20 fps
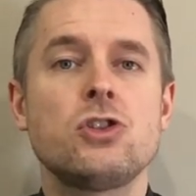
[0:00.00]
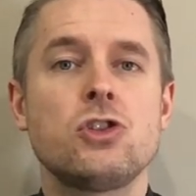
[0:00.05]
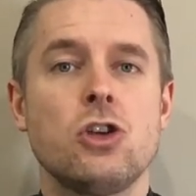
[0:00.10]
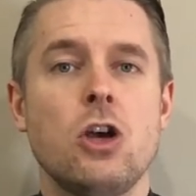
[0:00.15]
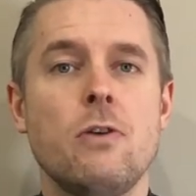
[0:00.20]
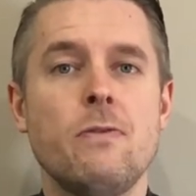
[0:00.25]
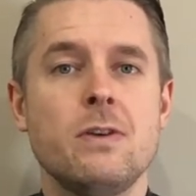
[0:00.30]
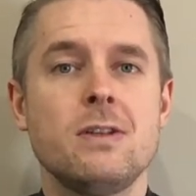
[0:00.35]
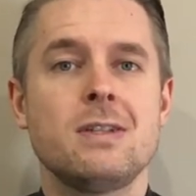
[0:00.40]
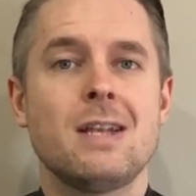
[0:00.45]

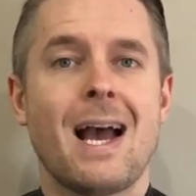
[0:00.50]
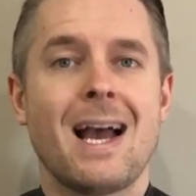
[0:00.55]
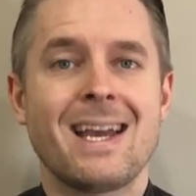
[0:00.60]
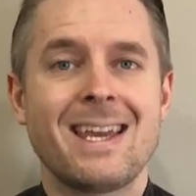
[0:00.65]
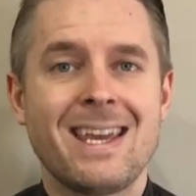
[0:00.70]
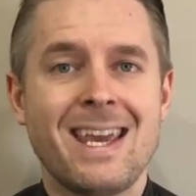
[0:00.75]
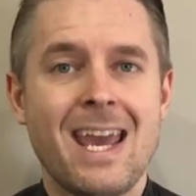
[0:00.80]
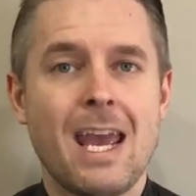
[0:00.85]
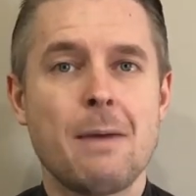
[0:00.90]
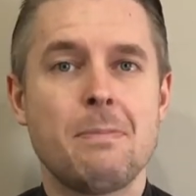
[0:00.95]
servers are
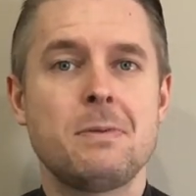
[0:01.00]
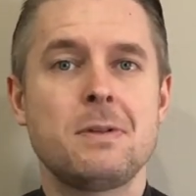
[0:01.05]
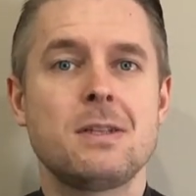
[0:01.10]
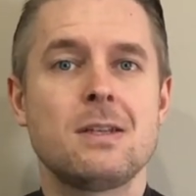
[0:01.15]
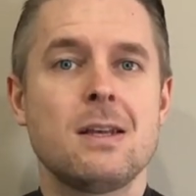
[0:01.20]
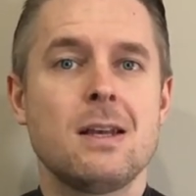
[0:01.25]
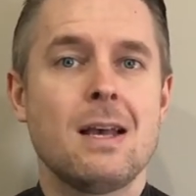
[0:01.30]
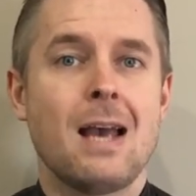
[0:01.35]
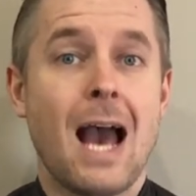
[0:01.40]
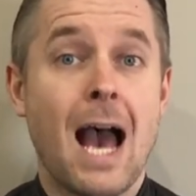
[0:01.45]

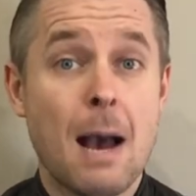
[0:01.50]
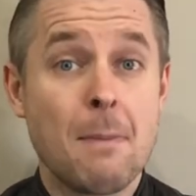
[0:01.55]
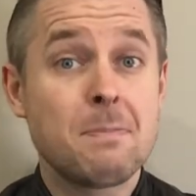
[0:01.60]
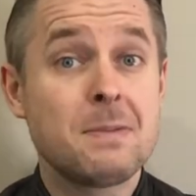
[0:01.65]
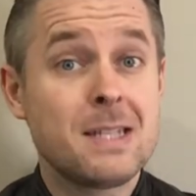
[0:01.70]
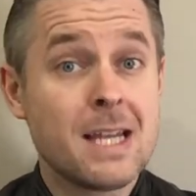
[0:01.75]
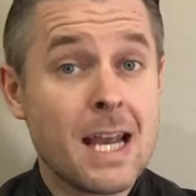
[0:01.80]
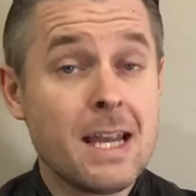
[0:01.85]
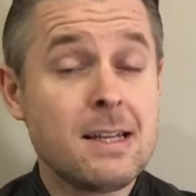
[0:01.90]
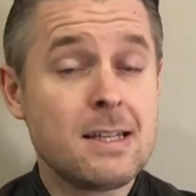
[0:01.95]
kept
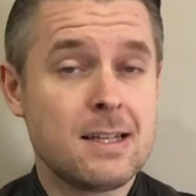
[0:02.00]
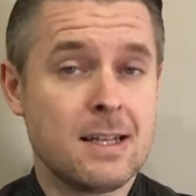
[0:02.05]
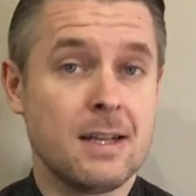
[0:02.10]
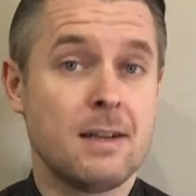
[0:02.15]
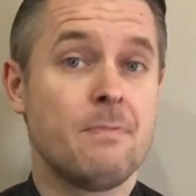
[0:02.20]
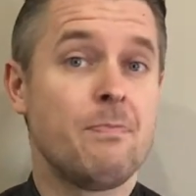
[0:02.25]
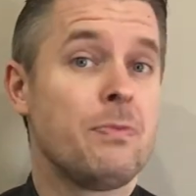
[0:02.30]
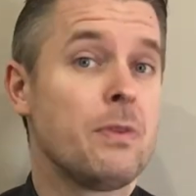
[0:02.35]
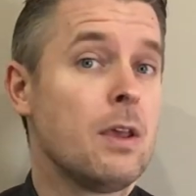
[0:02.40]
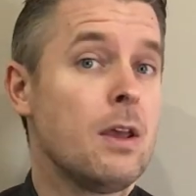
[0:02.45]

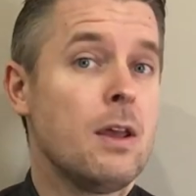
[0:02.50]
updated,